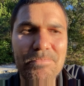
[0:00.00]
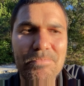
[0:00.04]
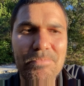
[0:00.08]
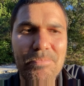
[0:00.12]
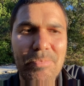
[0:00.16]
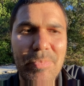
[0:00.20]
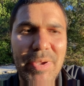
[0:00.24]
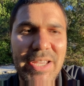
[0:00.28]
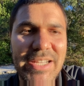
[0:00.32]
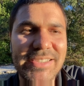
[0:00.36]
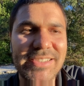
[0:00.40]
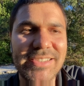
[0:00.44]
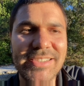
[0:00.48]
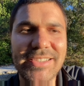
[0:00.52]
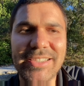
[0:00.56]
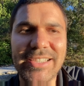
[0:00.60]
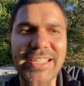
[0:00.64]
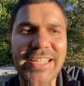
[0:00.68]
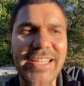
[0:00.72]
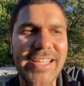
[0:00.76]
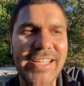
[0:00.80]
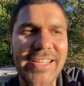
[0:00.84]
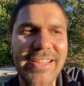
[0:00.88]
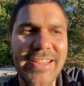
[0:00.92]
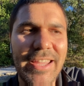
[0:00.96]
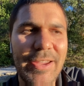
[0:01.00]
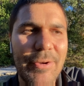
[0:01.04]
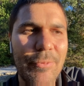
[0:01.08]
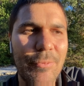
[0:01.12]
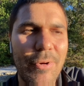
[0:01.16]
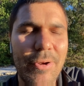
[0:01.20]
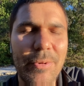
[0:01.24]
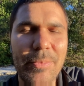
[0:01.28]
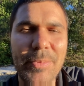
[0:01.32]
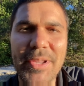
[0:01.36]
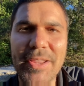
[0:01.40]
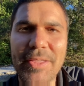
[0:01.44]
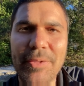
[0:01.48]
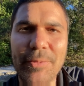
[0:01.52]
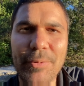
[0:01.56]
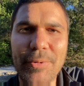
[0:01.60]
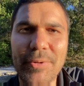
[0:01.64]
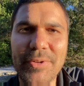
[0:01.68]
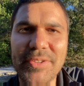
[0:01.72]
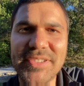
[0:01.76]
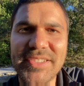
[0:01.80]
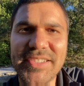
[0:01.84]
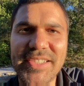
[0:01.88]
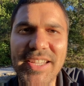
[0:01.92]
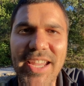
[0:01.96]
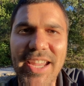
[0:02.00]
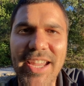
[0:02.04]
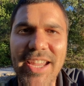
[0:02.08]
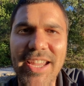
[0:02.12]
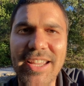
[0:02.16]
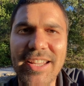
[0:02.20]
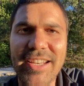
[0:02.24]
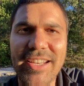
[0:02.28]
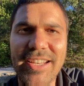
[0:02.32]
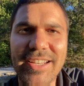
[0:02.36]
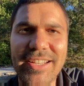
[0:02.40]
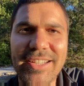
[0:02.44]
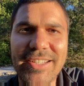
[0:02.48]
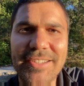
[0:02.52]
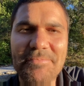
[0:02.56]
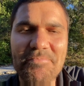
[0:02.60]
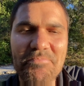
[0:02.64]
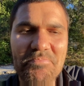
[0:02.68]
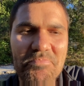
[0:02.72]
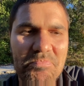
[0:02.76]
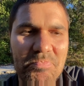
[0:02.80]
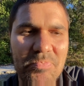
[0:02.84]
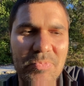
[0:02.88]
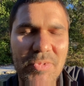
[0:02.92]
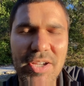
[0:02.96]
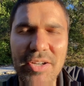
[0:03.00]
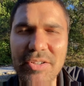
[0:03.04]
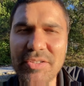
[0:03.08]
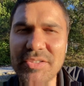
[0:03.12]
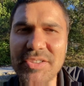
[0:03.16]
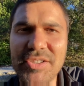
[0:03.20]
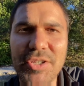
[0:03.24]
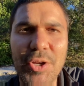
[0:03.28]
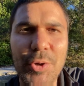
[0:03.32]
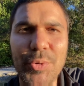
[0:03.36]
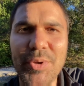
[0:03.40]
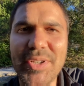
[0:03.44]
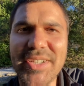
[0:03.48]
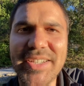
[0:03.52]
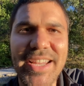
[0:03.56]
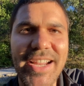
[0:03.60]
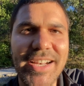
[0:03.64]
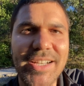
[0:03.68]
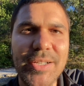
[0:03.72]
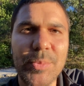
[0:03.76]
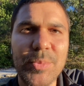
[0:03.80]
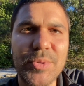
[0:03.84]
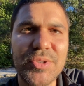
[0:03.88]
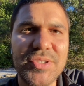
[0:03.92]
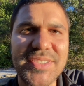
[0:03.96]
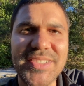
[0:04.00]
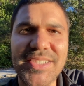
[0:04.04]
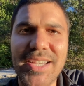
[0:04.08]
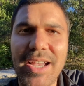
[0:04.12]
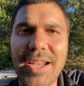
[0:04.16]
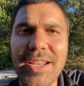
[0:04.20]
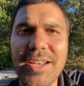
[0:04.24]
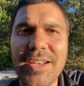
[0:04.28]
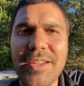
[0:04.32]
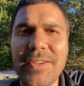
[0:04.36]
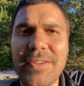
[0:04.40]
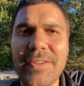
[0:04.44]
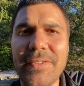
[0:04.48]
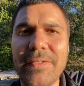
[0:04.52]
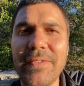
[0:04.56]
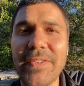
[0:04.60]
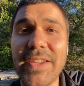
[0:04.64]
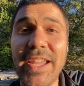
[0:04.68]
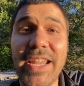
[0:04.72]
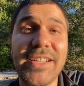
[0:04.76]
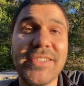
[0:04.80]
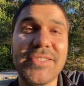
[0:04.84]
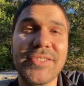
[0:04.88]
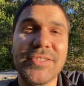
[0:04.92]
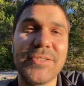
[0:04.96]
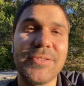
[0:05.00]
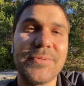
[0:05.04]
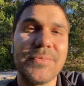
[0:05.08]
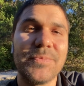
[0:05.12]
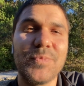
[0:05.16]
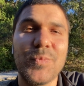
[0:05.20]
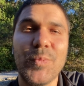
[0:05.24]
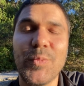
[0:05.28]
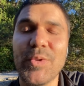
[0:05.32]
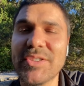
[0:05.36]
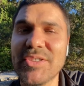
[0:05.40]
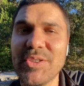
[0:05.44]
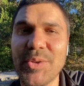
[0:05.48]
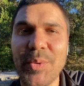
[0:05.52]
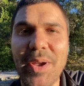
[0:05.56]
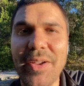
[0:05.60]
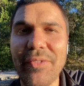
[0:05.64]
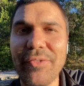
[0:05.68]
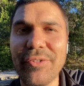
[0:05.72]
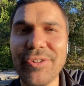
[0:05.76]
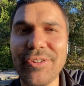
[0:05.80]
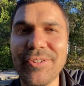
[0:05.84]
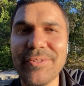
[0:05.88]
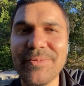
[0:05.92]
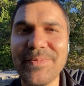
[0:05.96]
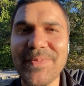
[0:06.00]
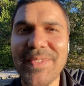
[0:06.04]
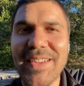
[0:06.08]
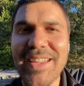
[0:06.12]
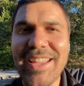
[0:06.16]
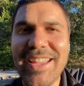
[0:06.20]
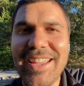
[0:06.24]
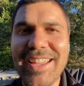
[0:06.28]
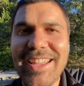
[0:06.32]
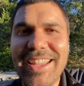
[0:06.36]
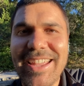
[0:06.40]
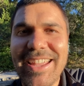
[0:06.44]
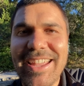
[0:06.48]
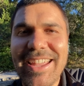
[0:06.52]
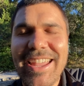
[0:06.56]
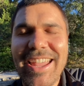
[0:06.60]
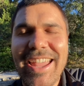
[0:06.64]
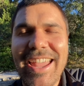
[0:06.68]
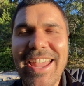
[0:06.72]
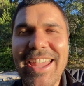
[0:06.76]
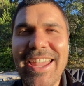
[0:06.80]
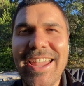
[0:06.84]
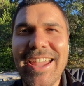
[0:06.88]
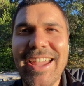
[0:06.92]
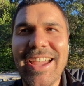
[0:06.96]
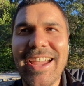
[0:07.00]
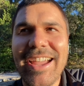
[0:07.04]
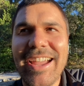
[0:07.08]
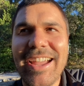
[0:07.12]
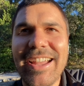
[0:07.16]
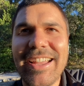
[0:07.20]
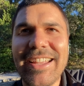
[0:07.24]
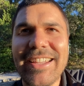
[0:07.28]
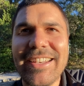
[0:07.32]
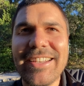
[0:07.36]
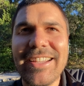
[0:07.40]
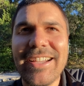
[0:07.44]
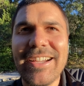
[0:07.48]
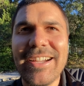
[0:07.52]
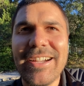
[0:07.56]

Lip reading: Basically they run me through a scan and there's no detectable sign of cancer whatsoever. And